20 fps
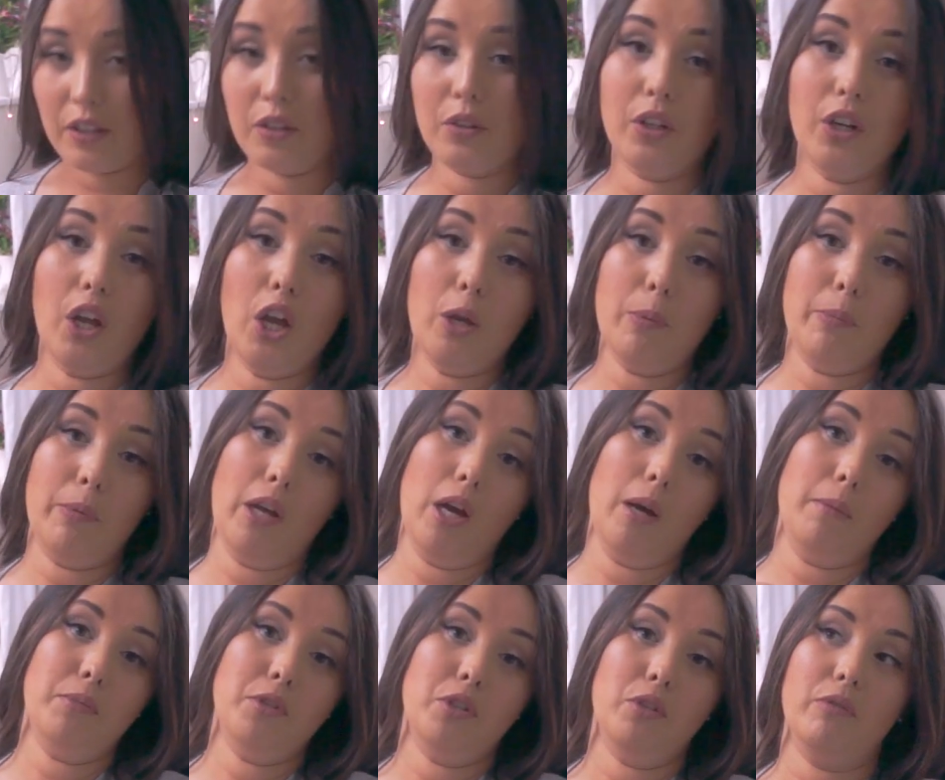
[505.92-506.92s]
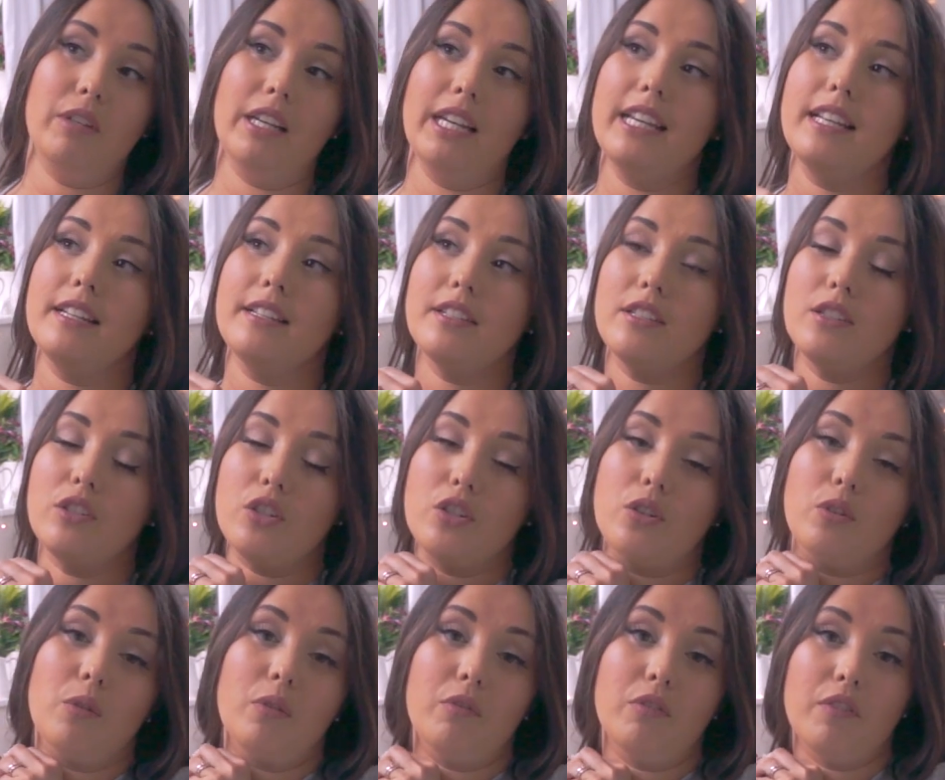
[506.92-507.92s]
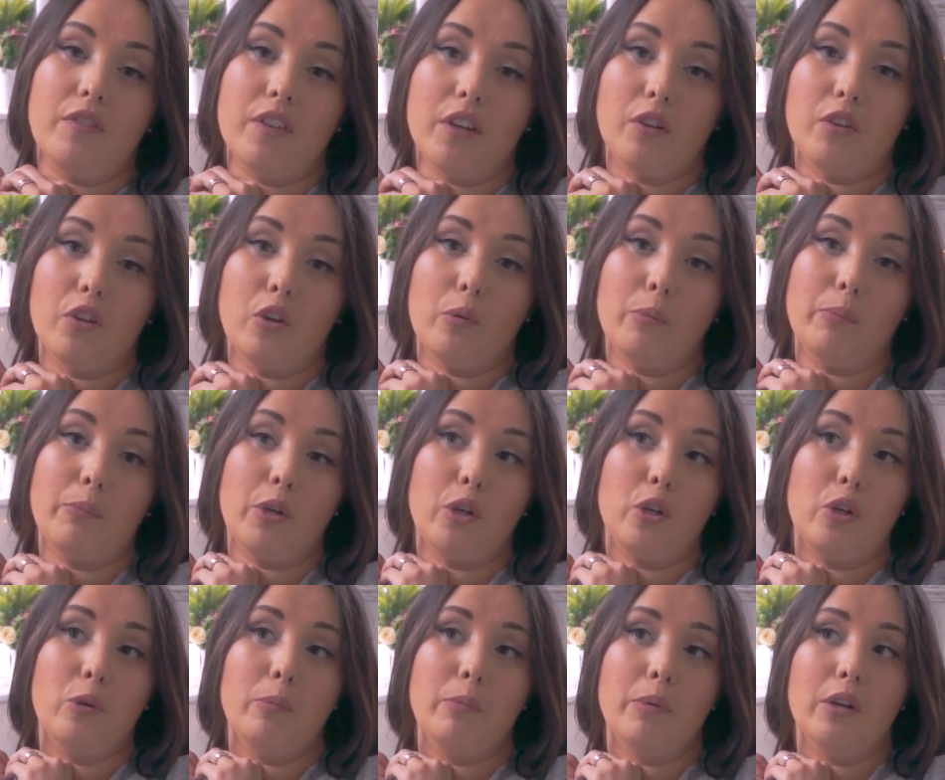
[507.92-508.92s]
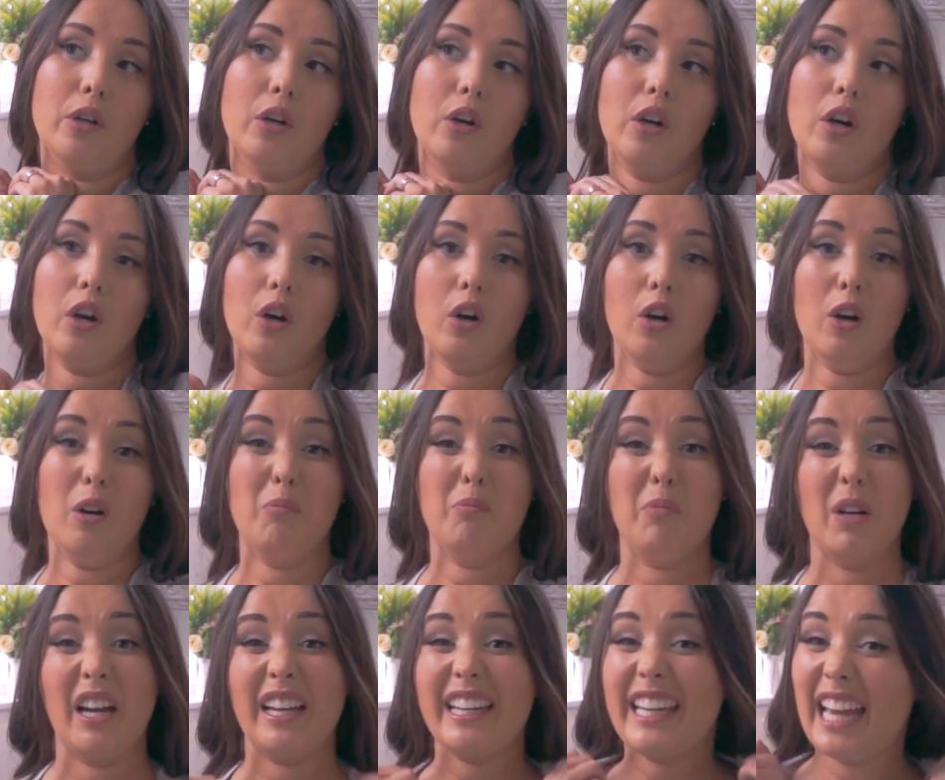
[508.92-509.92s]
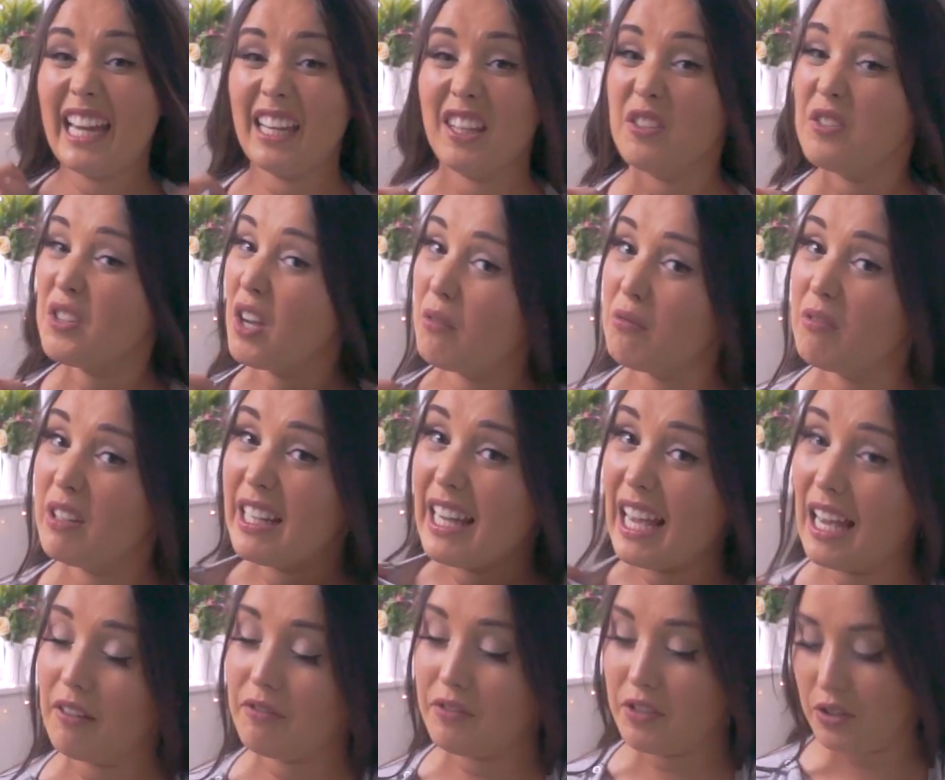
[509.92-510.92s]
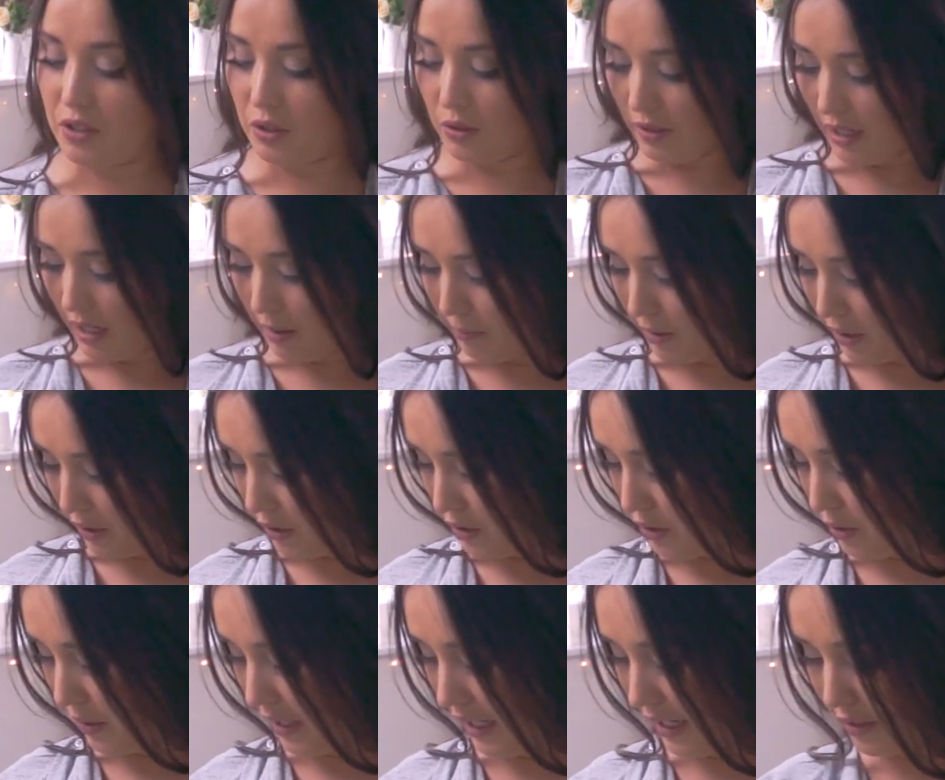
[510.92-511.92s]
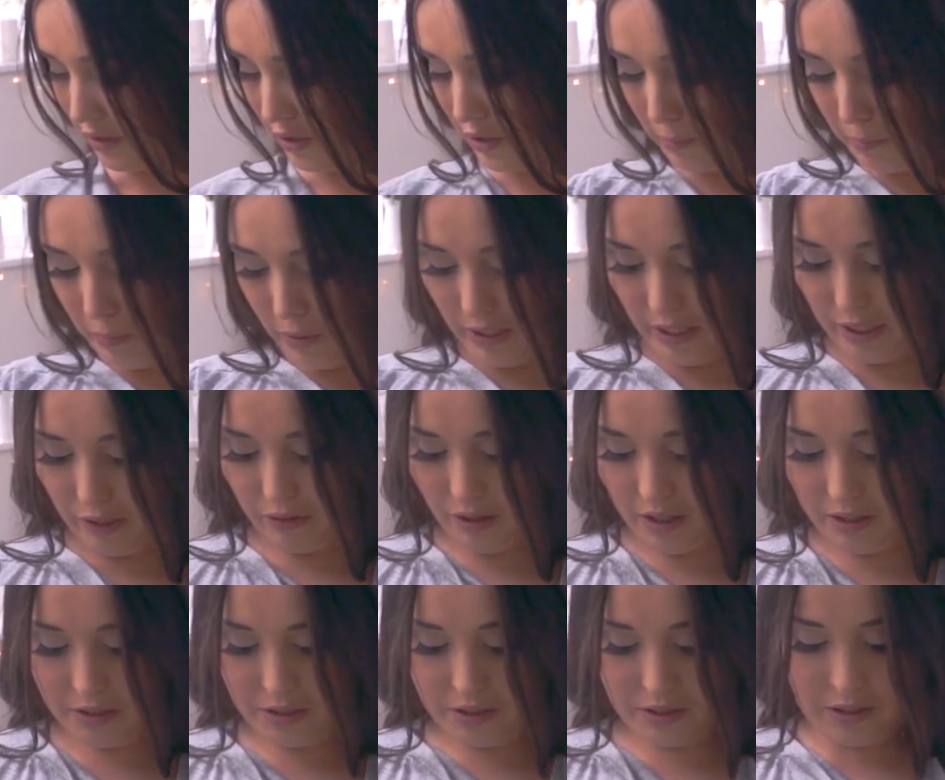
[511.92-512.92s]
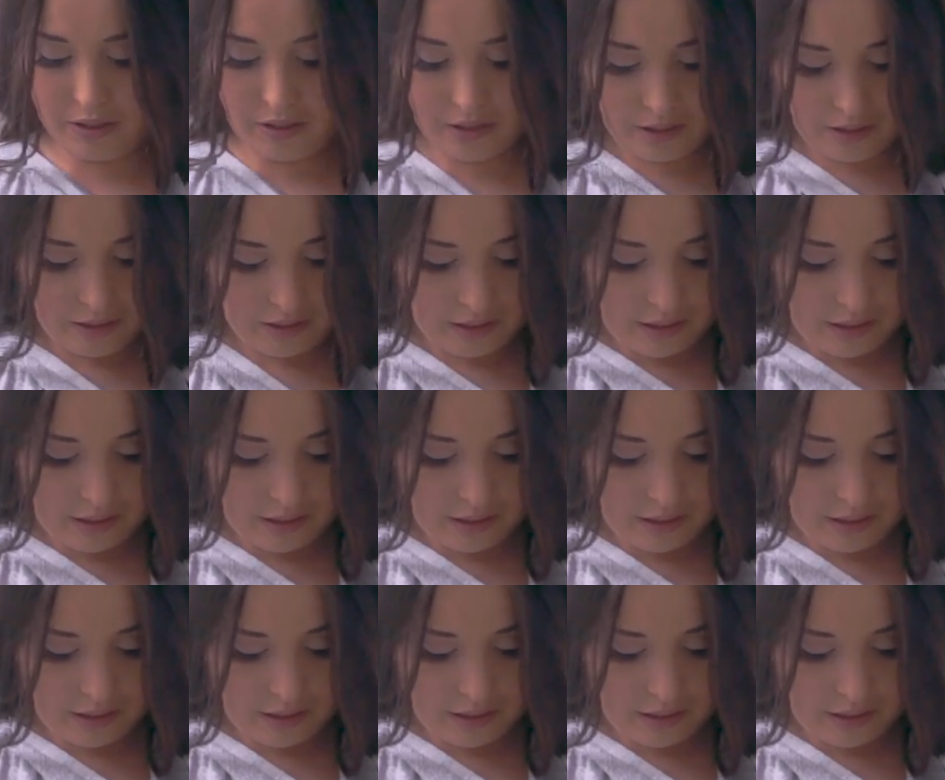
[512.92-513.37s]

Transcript: and you can open it up to release to reveal your boob. But again, you don't really have to do that because you can just pull it across